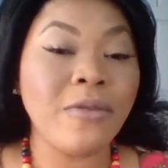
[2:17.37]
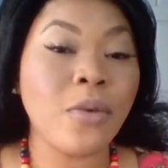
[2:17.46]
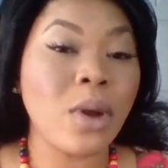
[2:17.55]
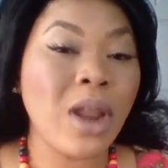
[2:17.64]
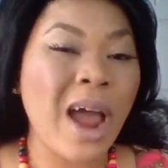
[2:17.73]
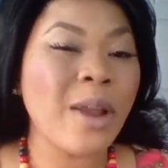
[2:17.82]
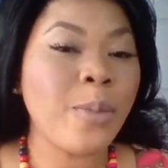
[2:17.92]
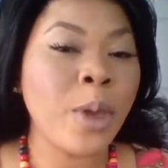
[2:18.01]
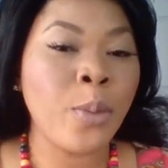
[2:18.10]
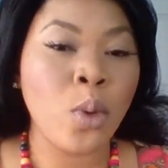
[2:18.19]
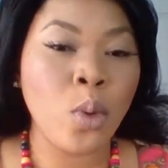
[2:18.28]
For a lot of
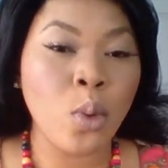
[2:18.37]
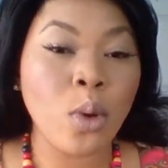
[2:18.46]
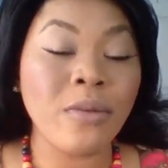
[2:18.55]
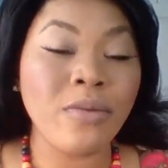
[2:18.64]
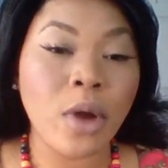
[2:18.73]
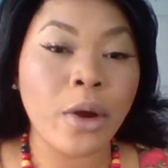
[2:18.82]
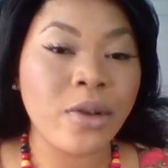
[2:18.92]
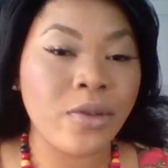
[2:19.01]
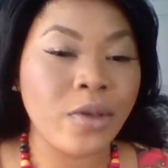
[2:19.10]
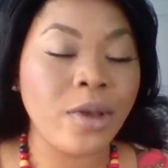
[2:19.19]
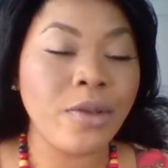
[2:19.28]
people who are of
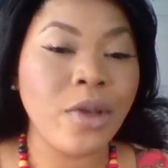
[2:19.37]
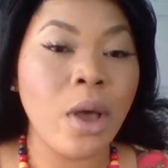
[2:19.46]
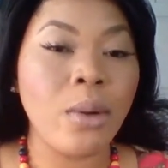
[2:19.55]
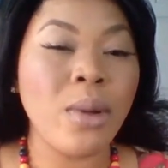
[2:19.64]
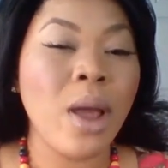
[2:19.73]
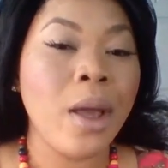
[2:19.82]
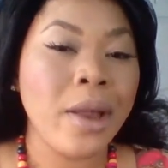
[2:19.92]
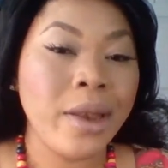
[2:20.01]
darker skin tone,